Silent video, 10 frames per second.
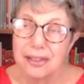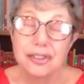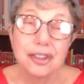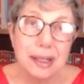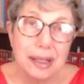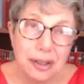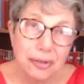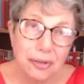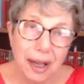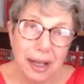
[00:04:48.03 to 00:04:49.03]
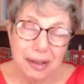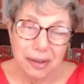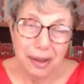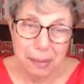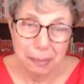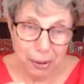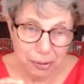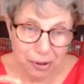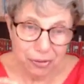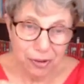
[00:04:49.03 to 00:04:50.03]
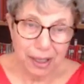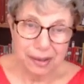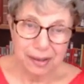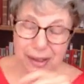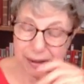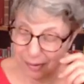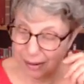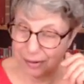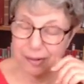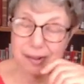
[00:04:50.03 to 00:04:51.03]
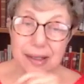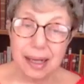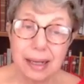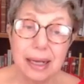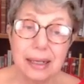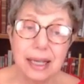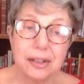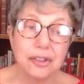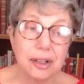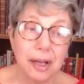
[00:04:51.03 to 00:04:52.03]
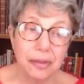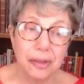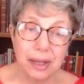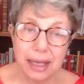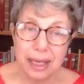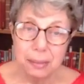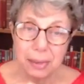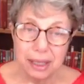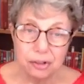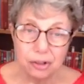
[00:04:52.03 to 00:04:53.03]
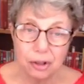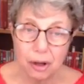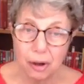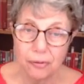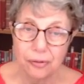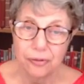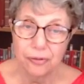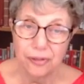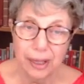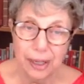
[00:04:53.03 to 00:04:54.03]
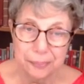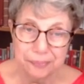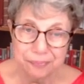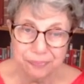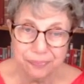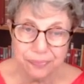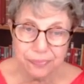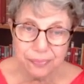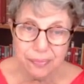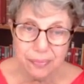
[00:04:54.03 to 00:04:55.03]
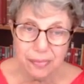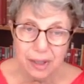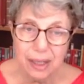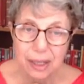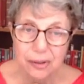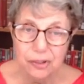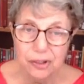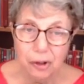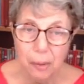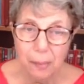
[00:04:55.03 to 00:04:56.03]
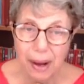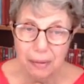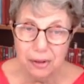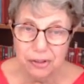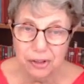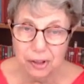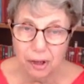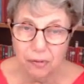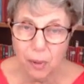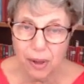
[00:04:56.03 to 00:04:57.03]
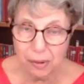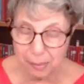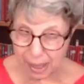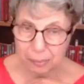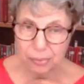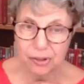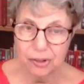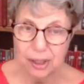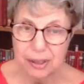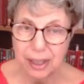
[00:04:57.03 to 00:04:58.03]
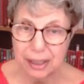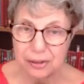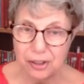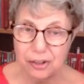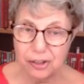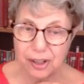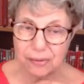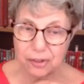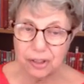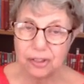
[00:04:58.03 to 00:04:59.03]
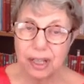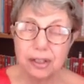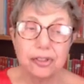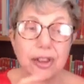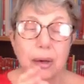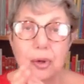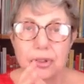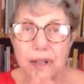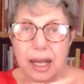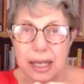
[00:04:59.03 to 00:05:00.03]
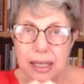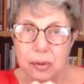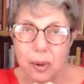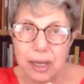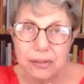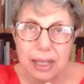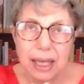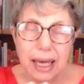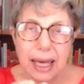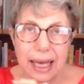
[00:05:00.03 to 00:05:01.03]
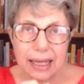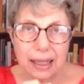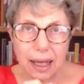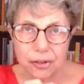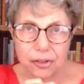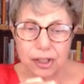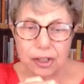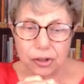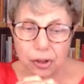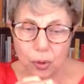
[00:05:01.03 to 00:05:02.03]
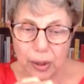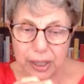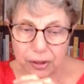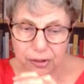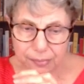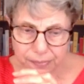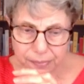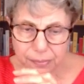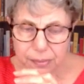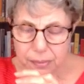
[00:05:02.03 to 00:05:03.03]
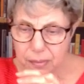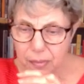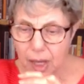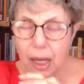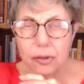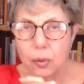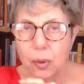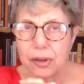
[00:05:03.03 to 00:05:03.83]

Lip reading: solidify their bona fides. Let's see that. And here's another image of there's a comparison of weather maps. 1976, there was a heat wave. It lasted 2 weeks and the